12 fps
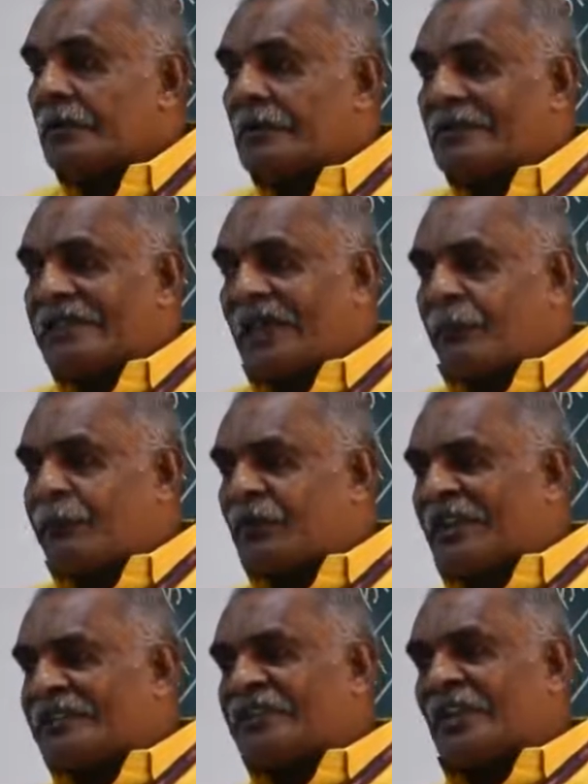their
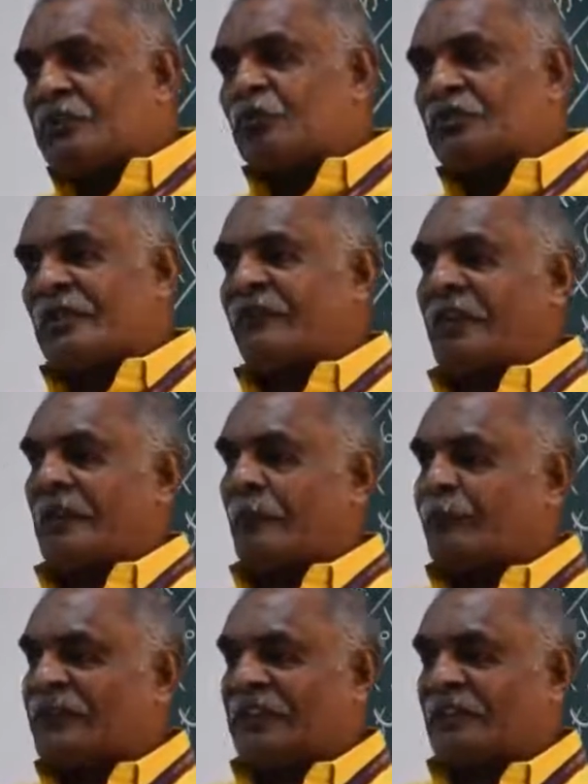projects into several
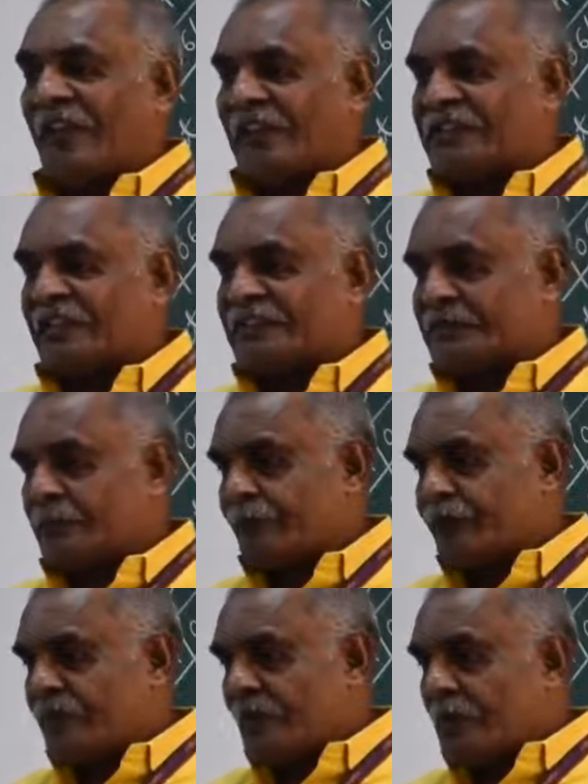project phases
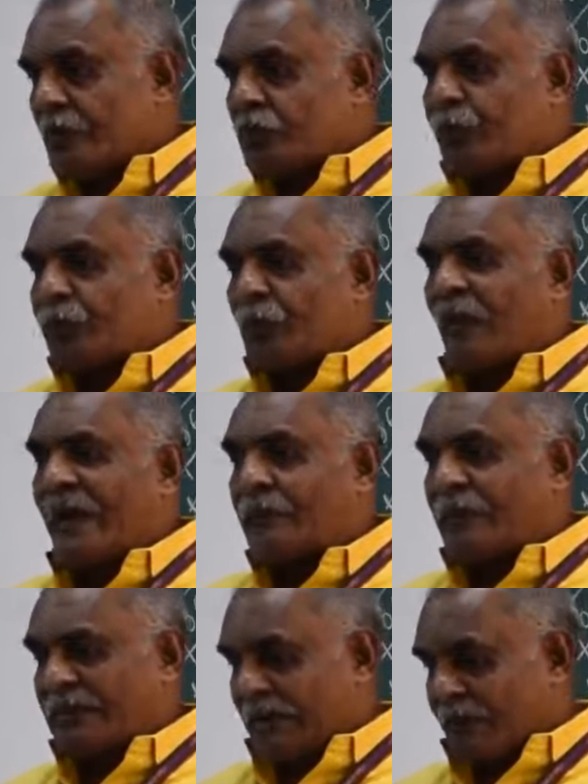to provide
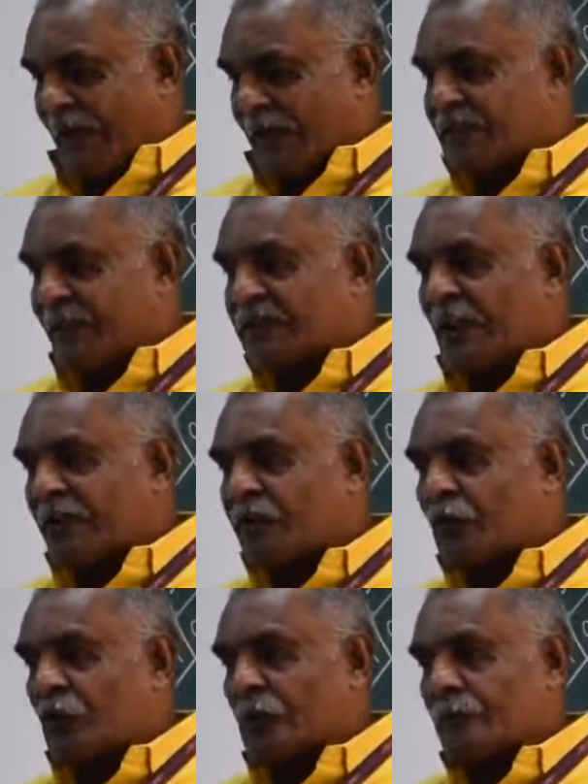better management
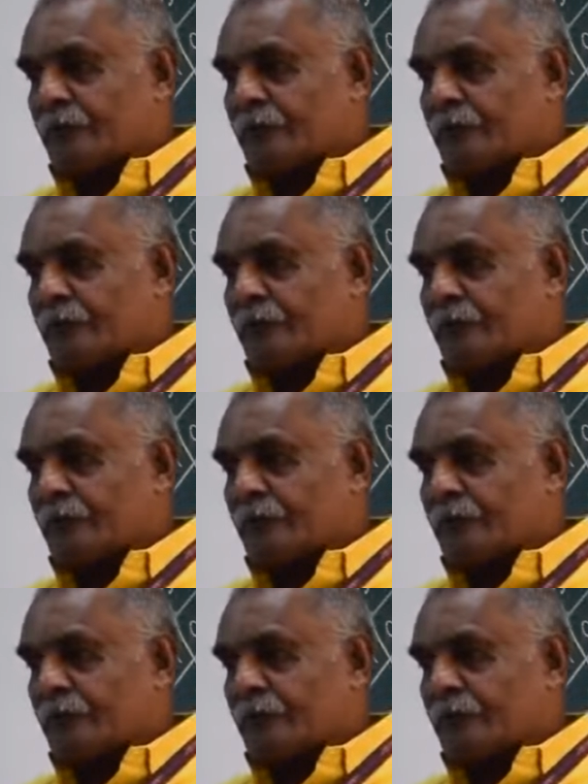control.